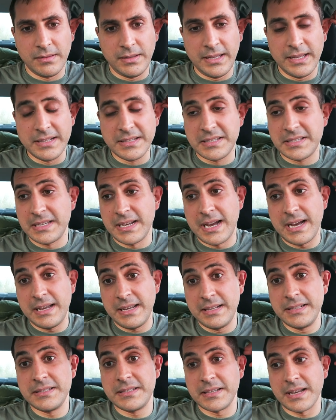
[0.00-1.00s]
The
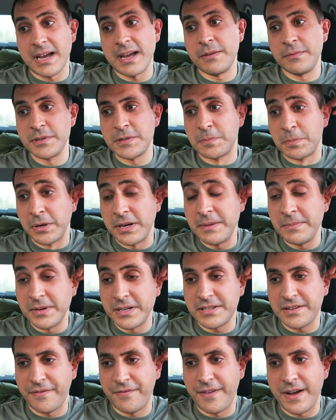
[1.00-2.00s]
inside inside was pretty
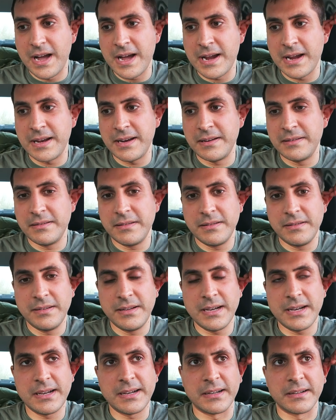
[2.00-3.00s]
much fine.
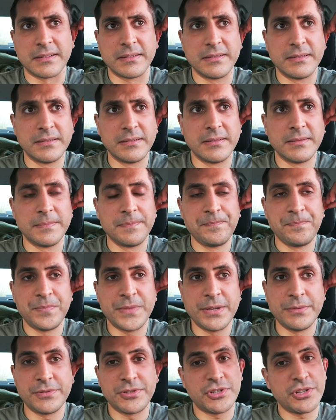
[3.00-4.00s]
Yeah,
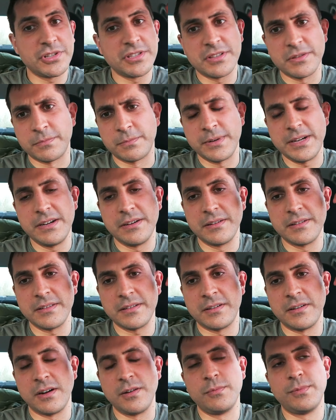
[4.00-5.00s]
it was just the rear of
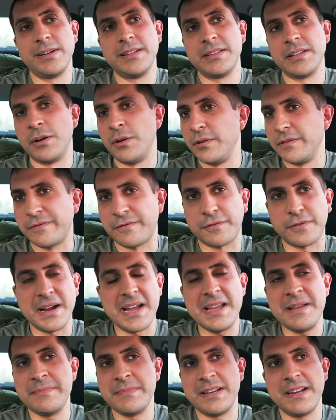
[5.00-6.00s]
the car. Well, the whole
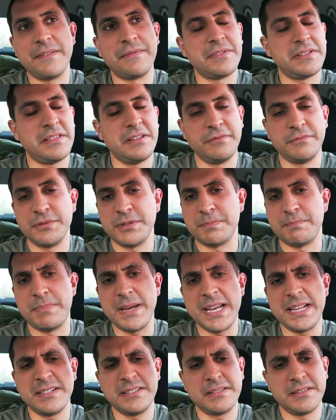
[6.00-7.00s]
frame and everything was
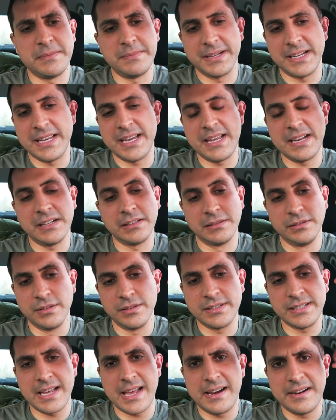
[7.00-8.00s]
bent. The mechanic
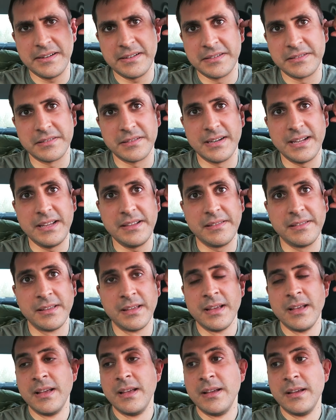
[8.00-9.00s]
looked at it underneath,
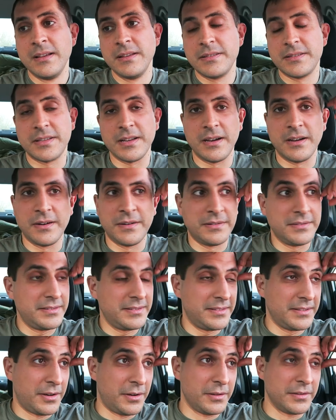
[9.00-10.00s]
so
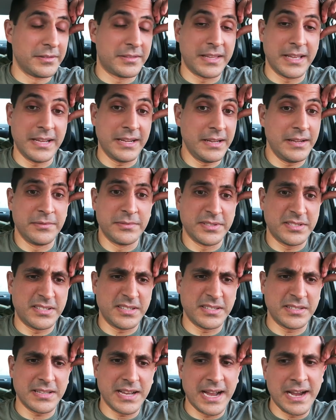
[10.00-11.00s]
the whole thing. It was
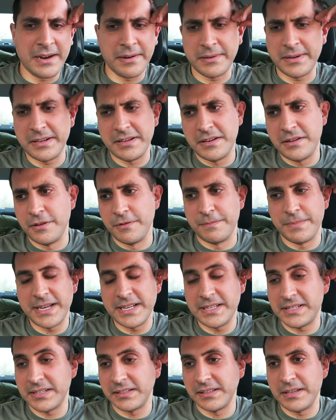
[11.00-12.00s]
just I already knew
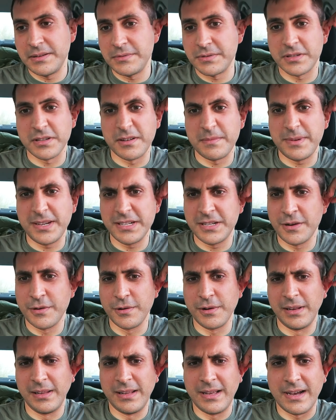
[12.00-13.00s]
basically it was going to be a
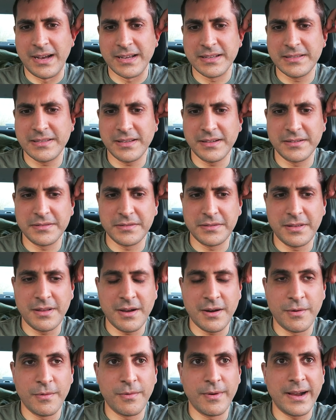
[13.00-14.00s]
total loss. There's
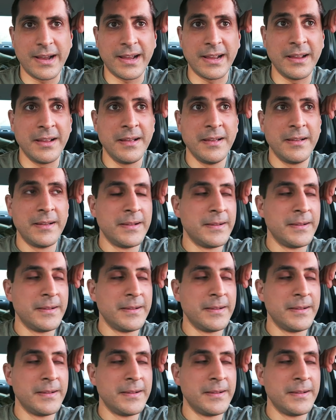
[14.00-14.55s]
no way